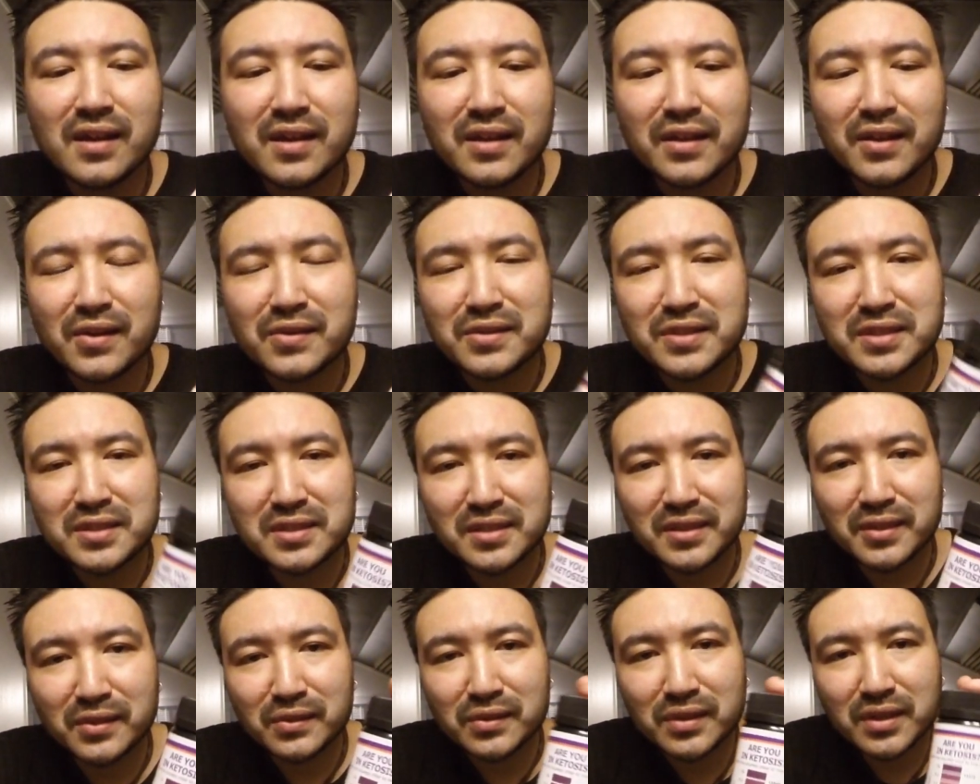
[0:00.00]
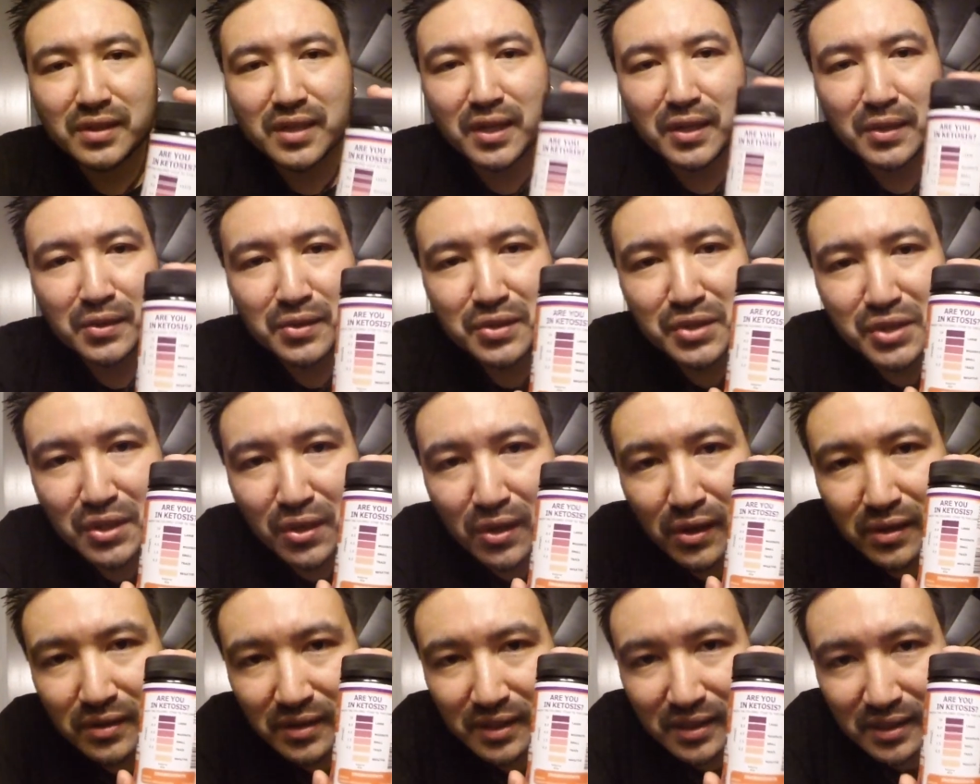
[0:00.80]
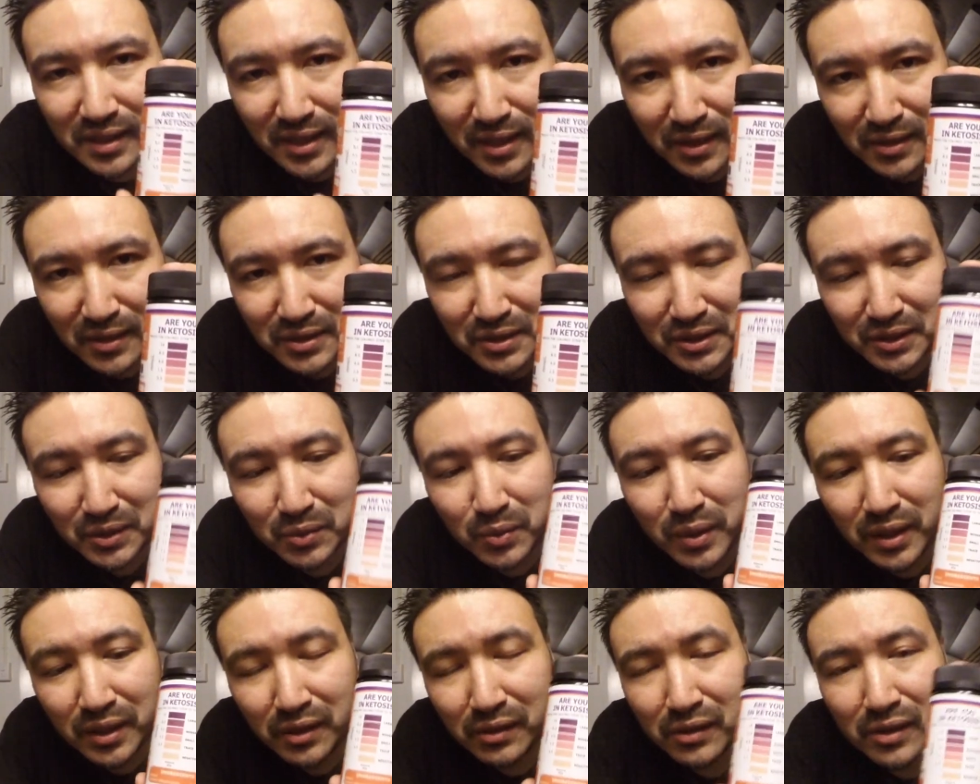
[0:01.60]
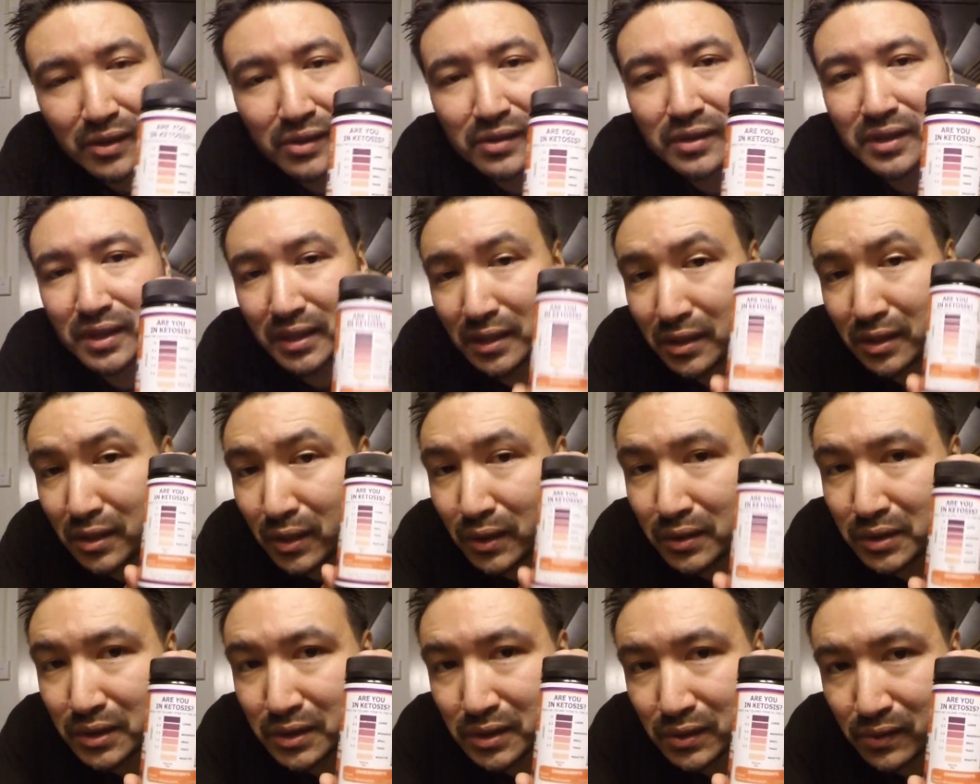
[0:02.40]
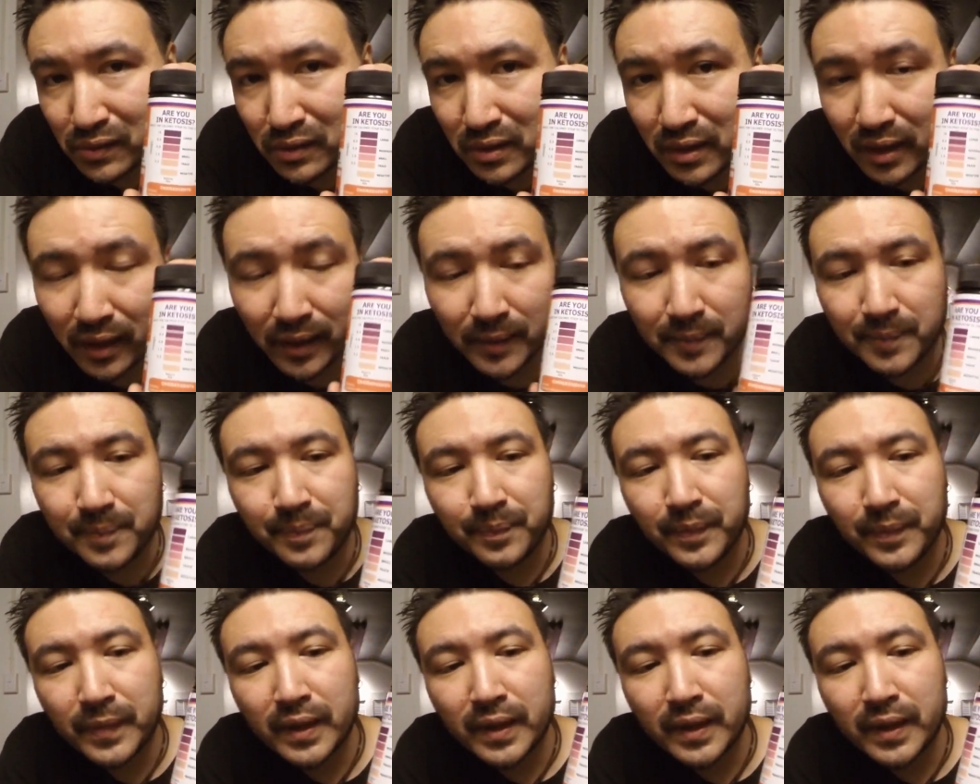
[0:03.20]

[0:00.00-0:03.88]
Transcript: there's this little color chart that tells you whether you're in ketosis or not.